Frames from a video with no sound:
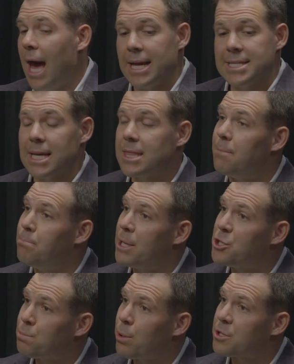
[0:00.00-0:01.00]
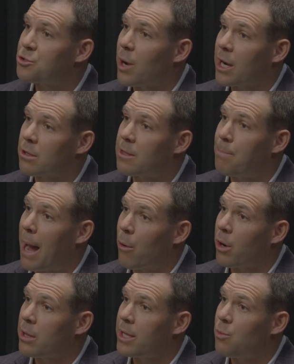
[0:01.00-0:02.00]
I set the bench press record, the
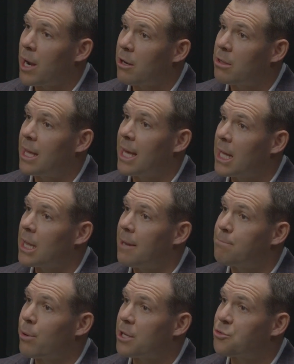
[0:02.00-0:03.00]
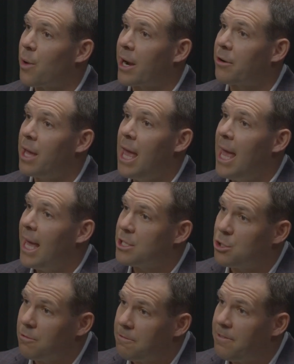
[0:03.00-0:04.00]
power clean record, the incline press record, and
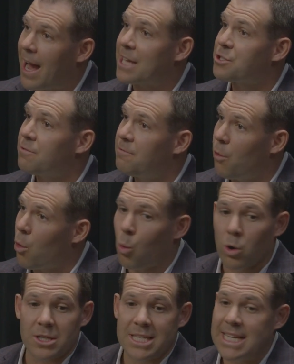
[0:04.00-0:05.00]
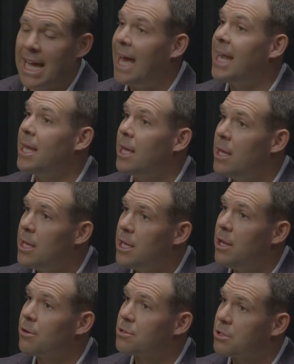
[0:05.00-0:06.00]
to fast forward 10
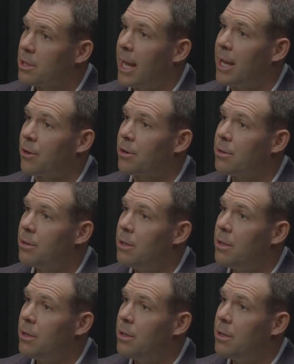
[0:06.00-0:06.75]
years later,